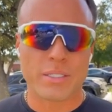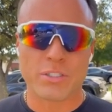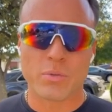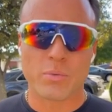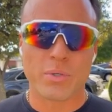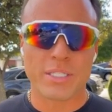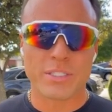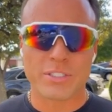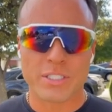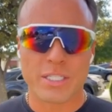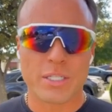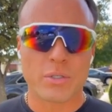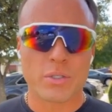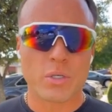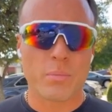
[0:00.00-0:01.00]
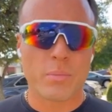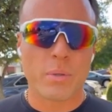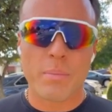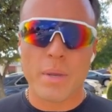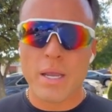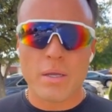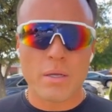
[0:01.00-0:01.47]
so we can see it a little
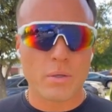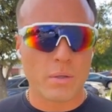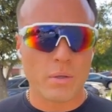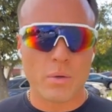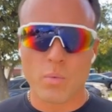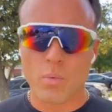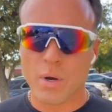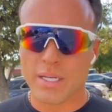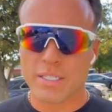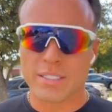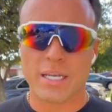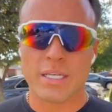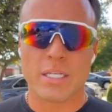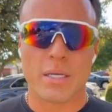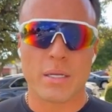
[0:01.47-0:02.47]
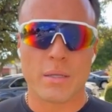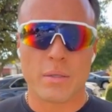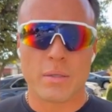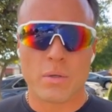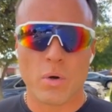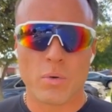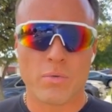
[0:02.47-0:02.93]
bit better. What I said here, go